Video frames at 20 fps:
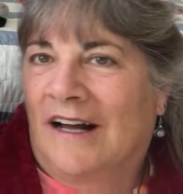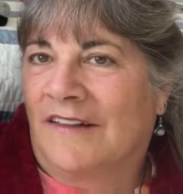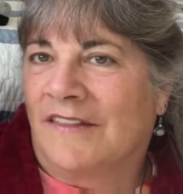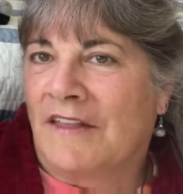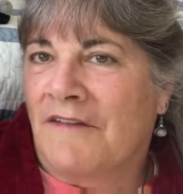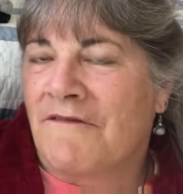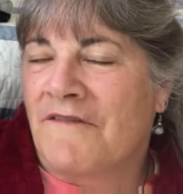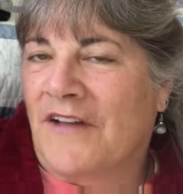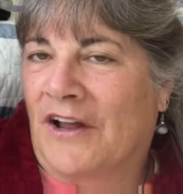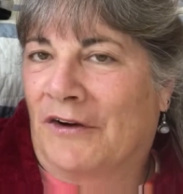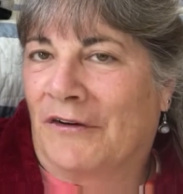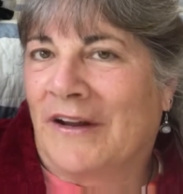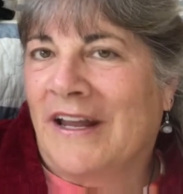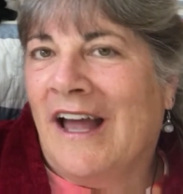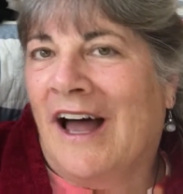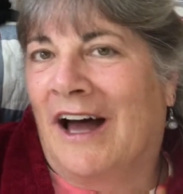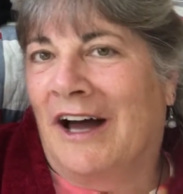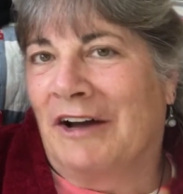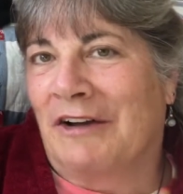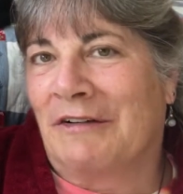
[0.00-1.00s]
The Very
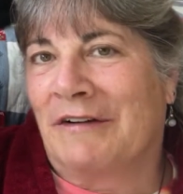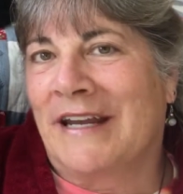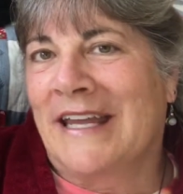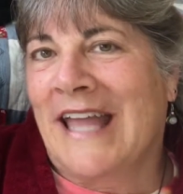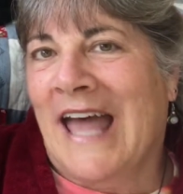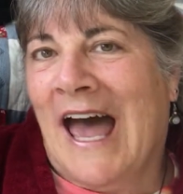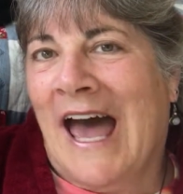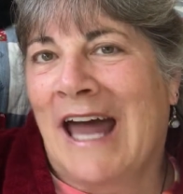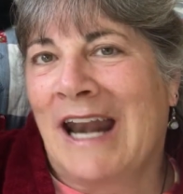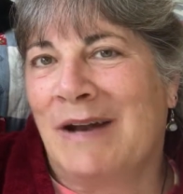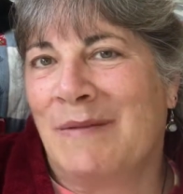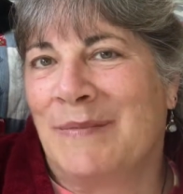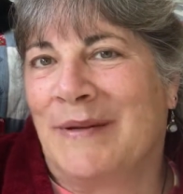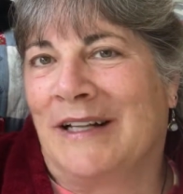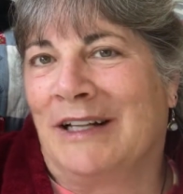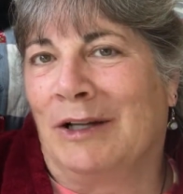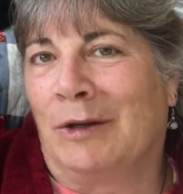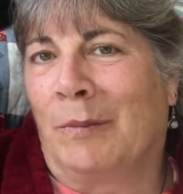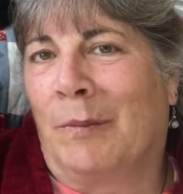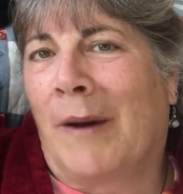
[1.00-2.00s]
Hungry
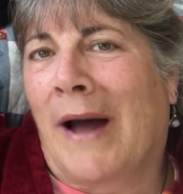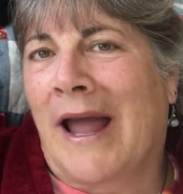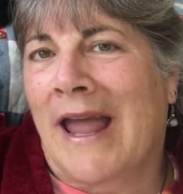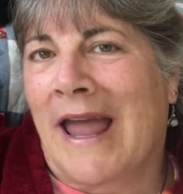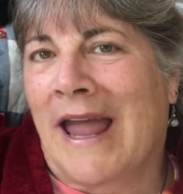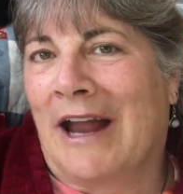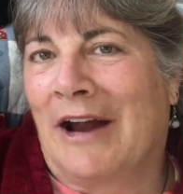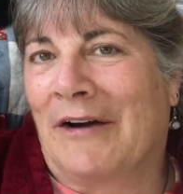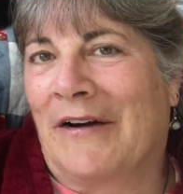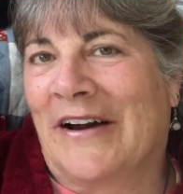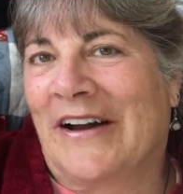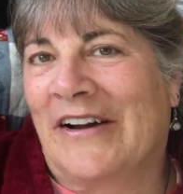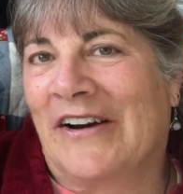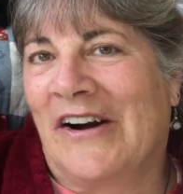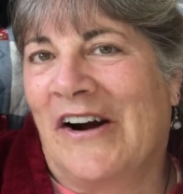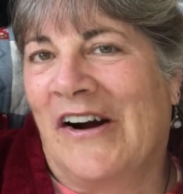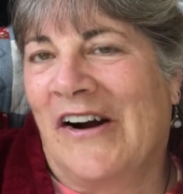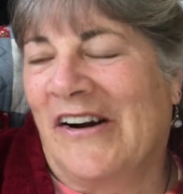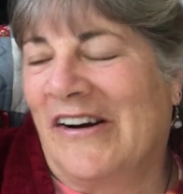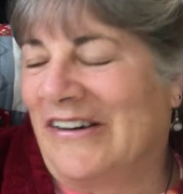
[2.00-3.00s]
Caterpillar by Eric
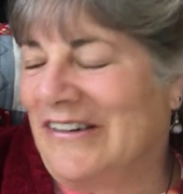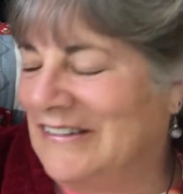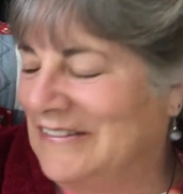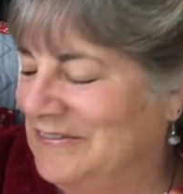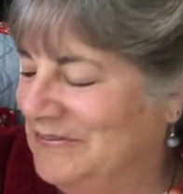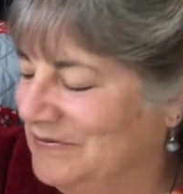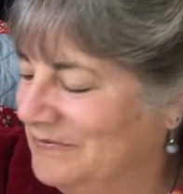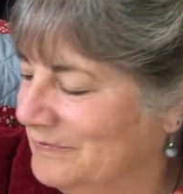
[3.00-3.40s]
Carle.